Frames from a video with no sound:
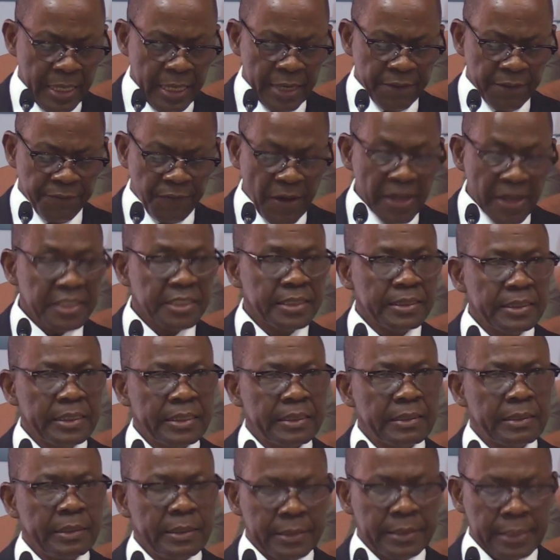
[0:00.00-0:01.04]
A
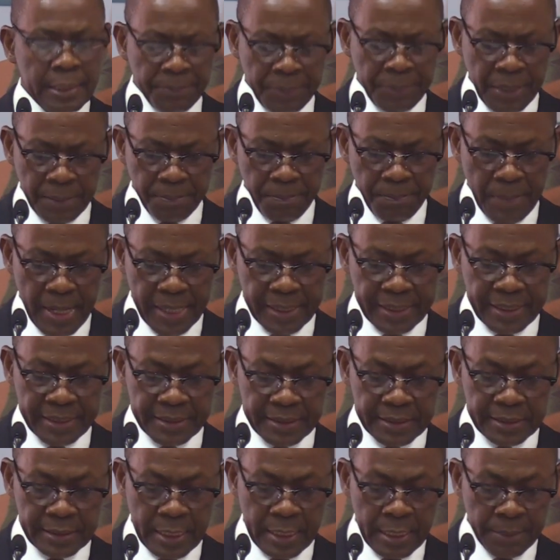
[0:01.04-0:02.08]
functioning interbank
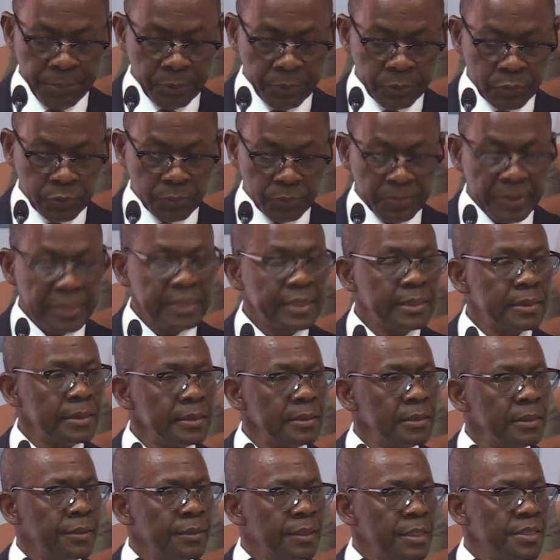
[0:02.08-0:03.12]
market able to
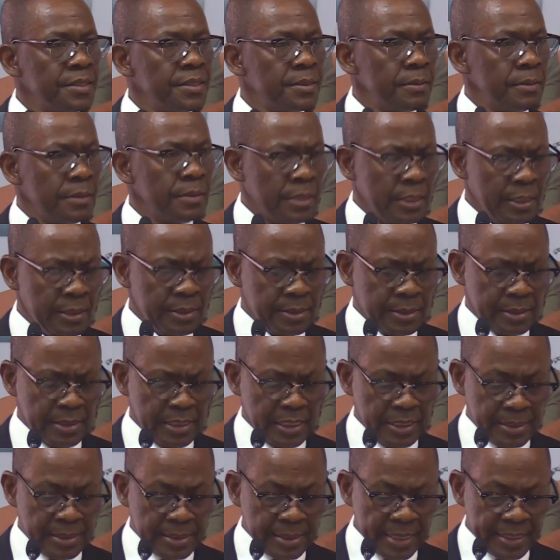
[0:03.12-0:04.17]
meet these
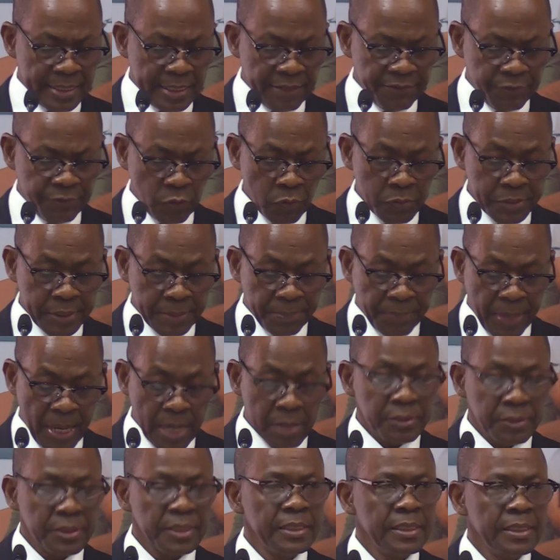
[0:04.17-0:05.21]
needs that I've talked
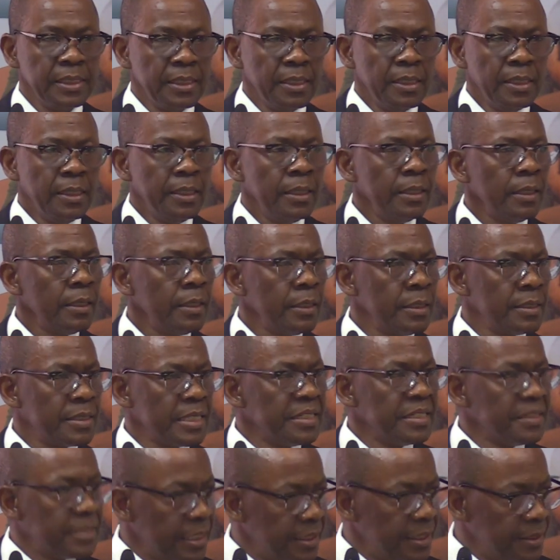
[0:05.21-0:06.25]
about is
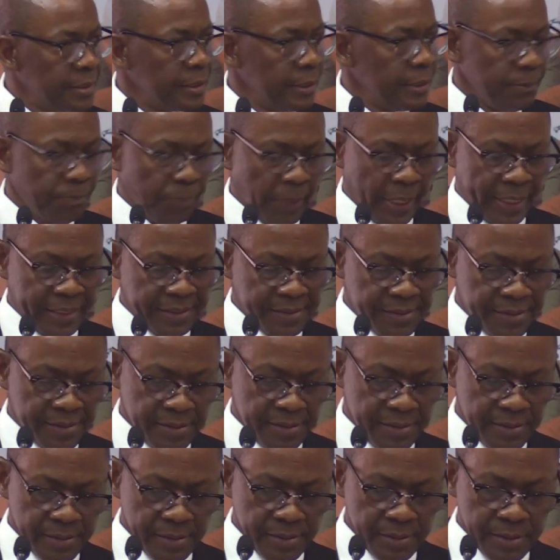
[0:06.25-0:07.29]
indeed in place.